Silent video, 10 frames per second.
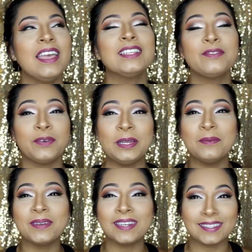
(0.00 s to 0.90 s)
It's
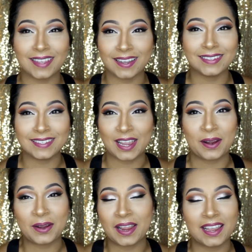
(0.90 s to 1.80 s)
funny, but it's kind of
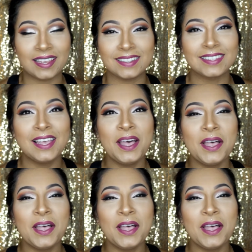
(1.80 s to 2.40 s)
scary, I guess.